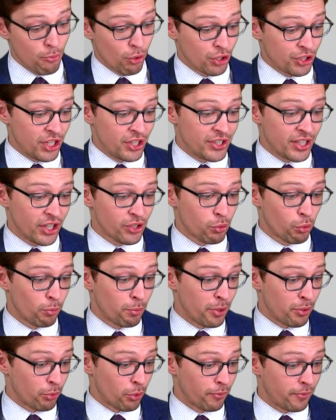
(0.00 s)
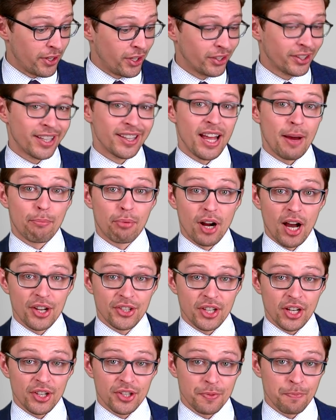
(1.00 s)
more details will be revealed in that
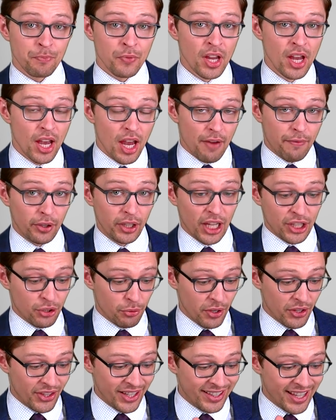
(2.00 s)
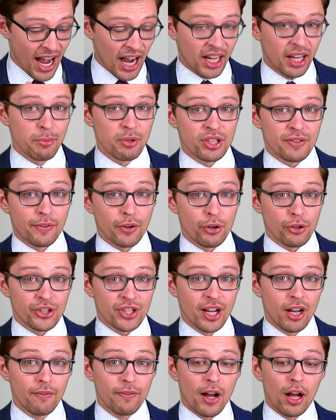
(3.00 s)
process. If you'd like to read the documents for
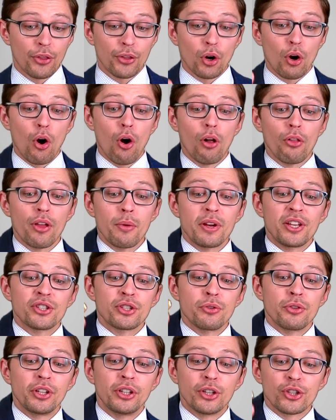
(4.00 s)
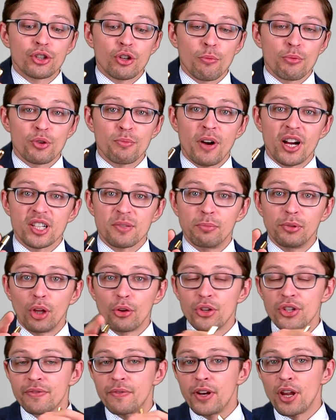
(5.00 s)
yourself, I'll throw all of them into the description box below
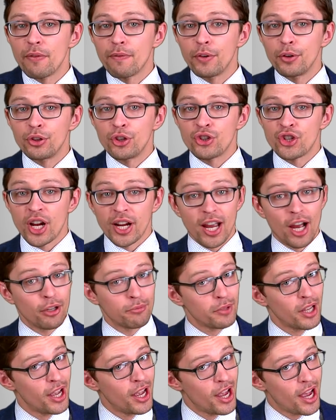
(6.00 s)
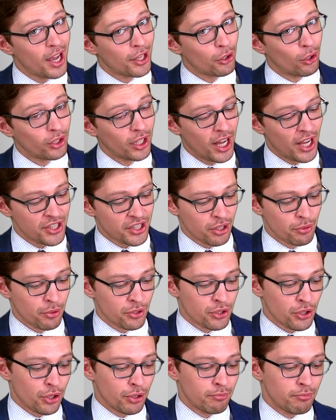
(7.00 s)
this video for you to check out. And all I ask in
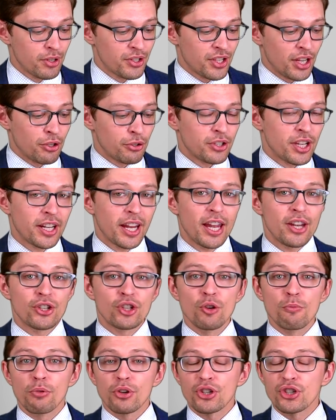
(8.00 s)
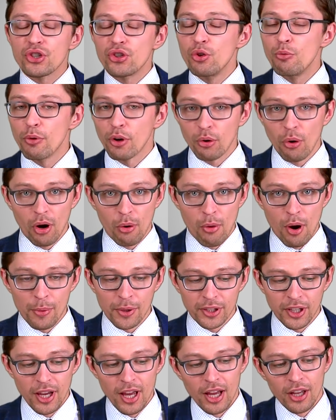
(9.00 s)
return is that you take a super, super quick
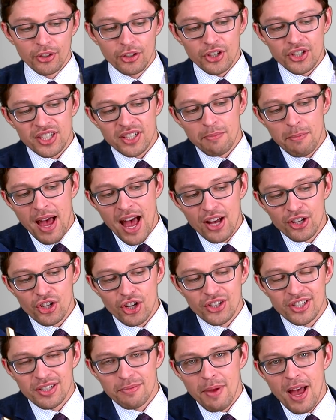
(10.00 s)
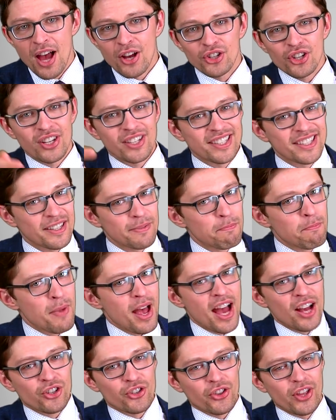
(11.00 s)
moment to smash, smash,
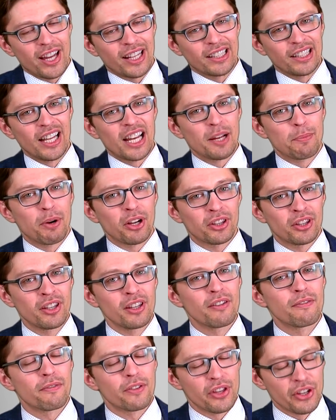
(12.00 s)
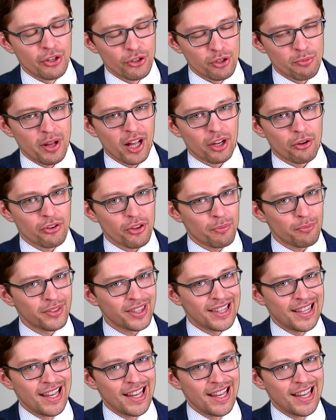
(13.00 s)
smash that like button for the YouTube algorithm.